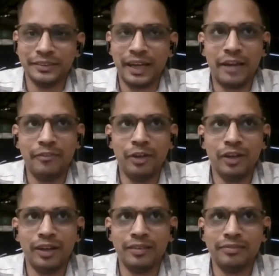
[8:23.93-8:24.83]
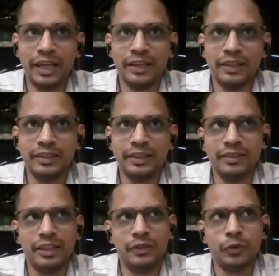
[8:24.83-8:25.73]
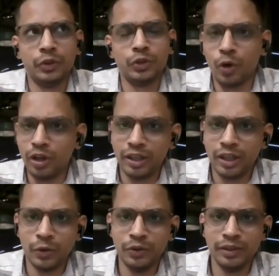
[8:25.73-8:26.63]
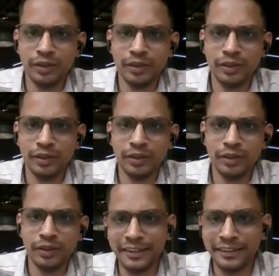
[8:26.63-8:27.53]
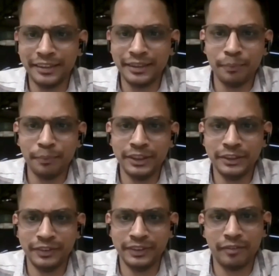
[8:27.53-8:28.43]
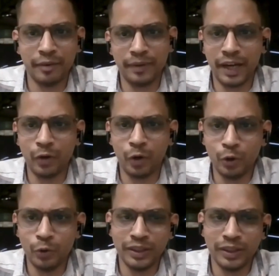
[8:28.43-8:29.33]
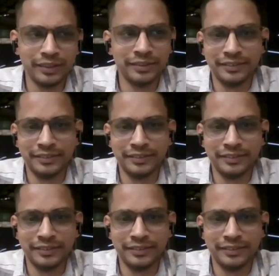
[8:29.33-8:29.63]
it was all around more than 800 companies which have applied all together.